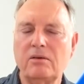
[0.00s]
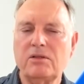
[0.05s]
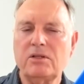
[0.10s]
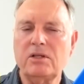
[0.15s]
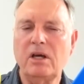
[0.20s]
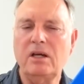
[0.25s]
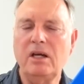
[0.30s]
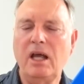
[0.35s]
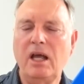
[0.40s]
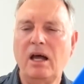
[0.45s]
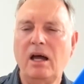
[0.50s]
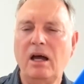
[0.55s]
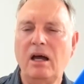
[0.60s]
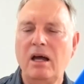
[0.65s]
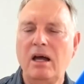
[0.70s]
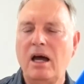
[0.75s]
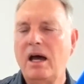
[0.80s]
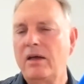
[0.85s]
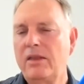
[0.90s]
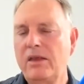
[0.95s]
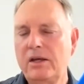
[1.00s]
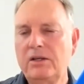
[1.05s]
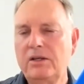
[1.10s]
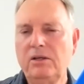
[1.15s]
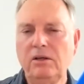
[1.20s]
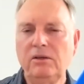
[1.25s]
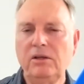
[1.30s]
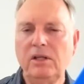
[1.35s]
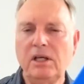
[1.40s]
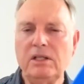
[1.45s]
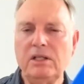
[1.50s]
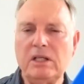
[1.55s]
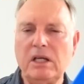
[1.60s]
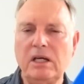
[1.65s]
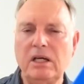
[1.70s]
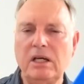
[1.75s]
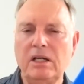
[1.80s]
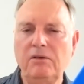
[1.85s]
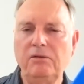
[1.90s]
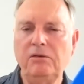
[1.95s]
So now, are there two things
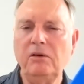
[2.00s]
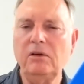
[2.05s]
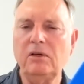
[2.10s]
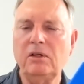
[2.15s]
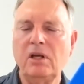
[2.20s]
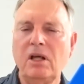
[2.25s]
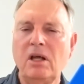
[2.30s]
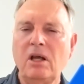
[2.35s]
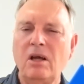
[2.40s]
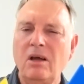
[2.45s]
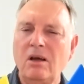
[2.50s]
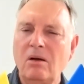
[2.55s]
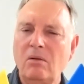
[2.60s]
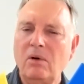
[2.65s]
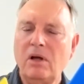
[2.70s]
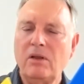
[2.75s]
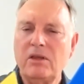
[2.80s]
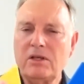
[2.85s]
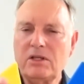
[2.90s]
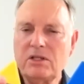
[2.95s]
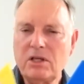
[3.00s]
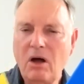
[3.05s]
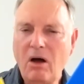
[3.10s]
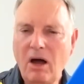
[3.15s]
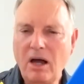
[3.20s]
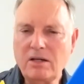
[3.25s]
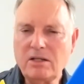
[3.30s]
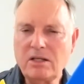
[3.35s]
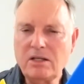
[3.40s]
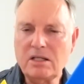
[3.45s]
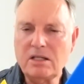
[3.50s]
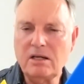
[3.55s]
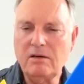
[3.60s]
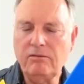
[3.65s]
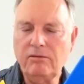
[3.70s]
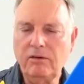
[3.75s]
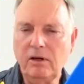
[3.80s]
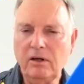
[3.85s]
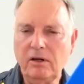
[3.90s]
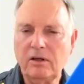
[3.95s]
that are different? Well, the size is
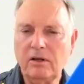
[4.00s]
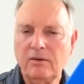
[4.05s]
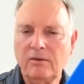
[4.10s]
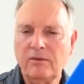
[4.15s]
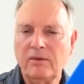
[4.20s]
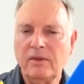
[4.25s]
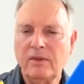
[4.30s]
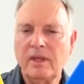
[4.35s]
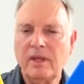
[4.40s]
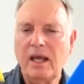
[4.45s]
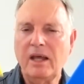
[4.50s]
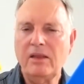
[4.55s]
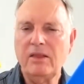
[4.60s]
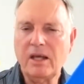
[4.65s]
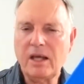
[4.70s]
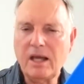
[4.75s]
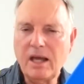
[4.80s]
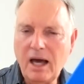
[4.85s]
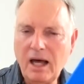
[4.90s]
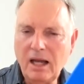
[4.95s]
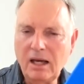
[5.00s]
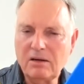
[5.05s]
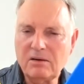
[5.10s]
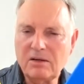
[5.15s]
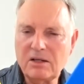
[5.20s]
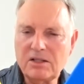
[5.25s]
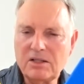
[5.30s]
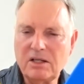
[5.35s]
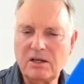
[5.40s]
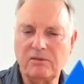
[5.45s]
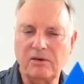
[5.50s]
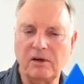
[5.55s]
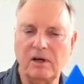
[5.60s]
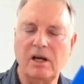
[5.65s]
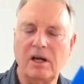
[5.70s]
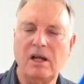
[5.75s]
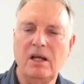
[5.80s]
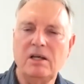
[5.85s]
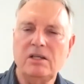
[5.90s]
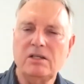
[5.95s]
different and the color is different.
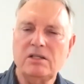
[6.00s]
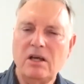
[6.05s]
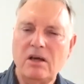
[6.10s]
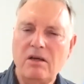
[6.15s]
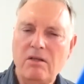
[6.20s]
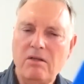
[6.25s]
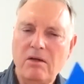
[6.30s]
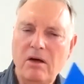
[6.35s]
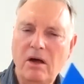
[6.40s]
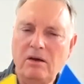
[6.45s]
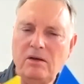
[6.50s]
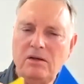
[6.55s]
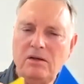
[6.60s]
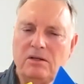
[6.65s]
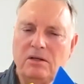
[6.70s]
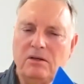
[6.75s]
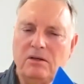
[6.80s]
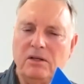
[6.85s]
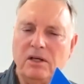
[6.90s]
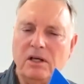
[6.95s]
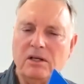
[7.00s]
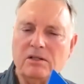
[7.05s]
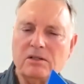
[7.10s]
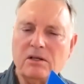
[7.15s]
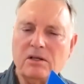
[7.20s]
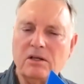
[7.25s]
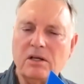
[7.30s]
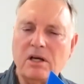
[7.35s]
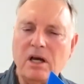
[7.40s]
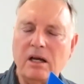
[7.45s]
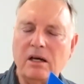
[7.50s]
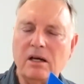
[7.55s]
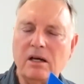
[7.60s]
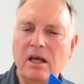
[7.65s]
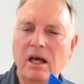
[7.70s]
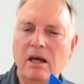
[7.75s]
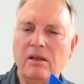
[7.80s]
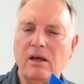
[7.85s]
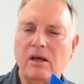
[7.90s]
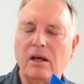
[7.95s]
So those two things could go
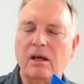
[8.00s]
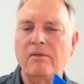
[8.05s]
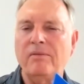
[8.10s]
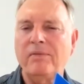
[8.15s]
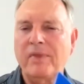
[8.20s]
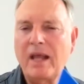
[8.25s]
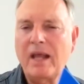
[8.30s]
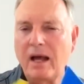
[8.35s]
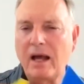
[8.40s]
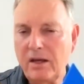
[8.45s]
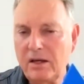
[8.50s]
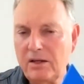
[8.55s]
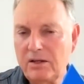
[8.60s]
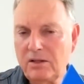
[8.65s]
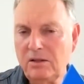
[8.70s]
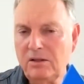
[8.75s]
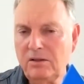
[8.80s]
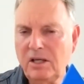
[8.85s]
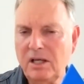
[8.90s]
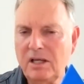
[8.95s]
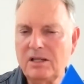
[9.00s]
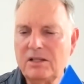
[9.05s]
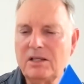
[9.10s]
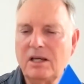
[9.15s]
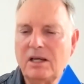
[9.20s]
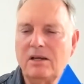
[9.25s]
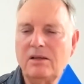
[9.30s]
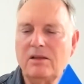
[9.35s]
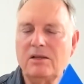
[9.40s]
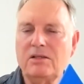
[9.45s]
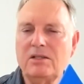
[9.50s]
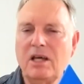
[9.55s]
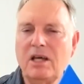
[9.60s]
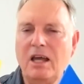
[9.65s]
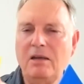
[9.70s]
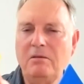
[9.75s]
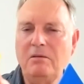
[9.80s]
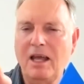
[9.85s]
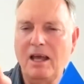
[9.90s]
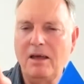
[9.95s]
together. Are there two things that are the
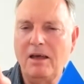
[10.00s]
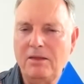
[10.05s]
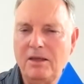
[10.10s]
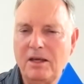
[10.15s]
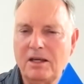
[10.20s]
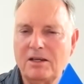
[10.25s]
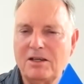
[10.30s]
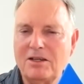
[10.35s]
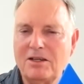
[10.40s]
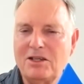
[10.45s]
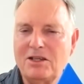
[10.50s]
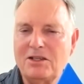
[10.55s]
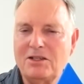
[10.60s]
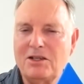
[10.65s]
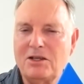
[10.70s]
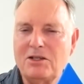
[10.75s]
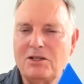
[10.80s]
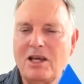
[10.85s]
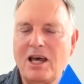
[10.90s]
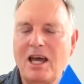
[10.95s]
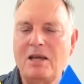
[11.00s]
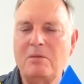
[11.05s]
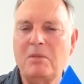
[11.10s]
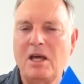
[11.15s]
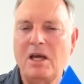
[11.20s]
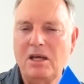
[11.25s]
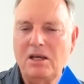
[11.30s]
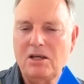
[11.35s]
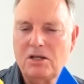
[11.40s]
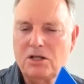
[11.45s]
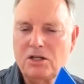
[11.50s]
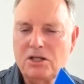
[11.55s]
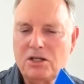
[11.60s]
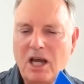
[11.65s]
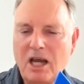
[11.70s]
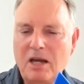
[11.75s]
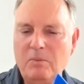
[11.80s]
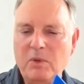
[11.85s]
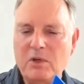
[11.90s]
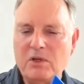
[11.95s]
same? Yeah, thickness is the same,
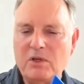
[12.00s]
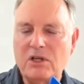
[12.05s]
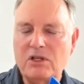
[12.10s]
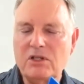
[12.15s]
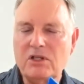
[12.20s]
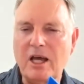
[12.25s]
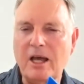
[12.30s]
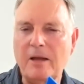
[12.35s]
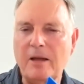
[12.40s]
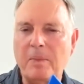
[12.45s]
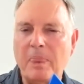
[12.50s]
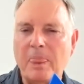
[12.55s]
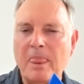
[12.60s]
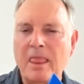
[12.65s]
shape is the same.